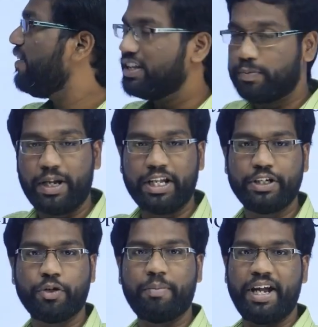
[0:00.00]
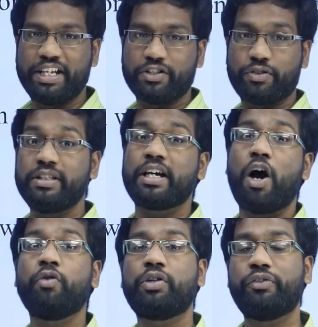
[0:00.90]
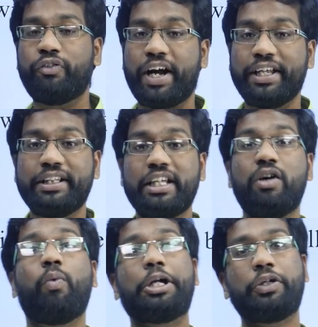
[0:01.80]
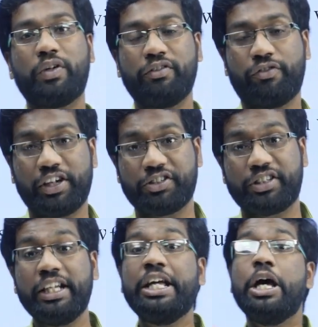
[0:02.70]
explained to you, my dear students, how to find the one-to-one function